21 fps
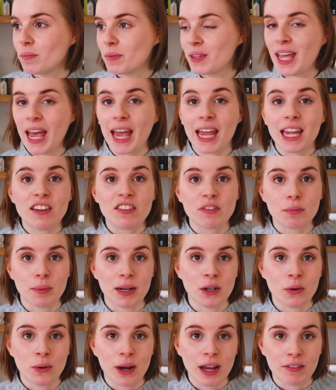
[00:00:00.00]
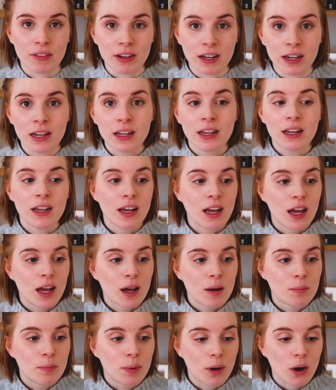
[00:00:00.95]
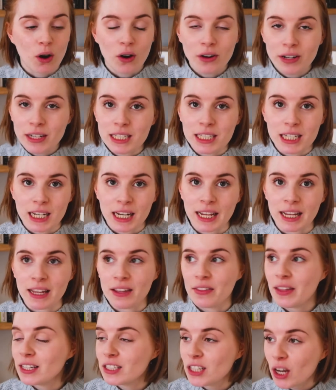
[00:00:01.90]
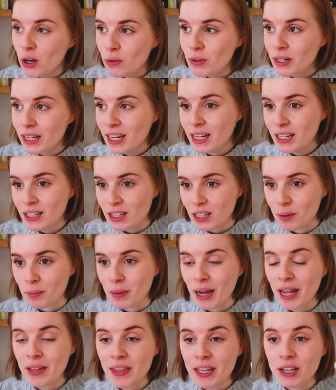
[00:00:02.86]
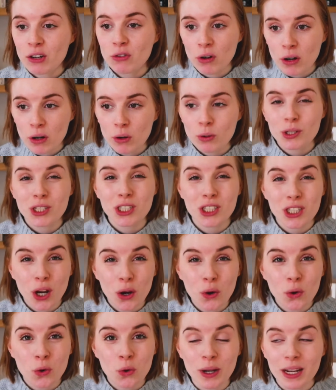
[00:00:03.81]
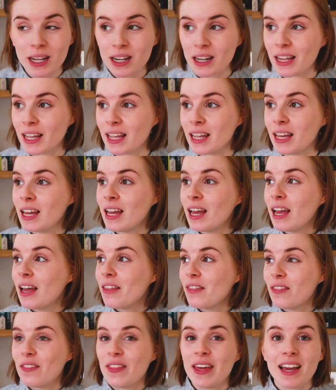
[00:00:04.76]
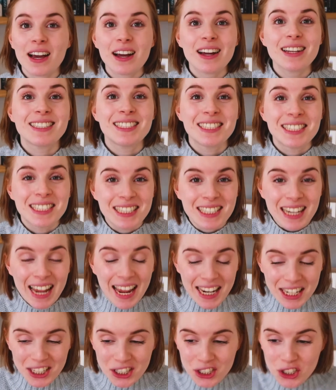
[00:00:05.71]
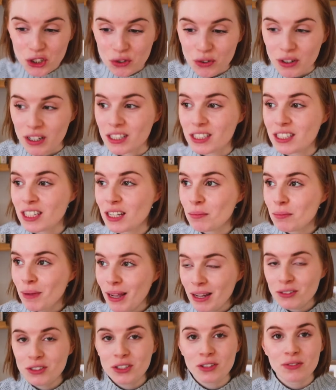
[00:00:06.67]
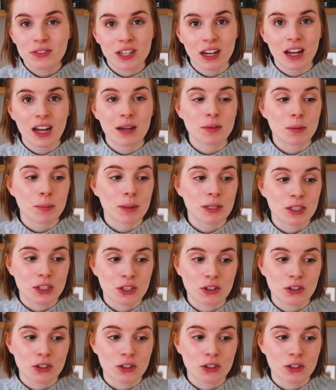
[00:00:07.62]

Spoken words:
cavemen or whatever. But honestly, they don't need them and they grow so quickly. They are dangerous. The amount of times I've been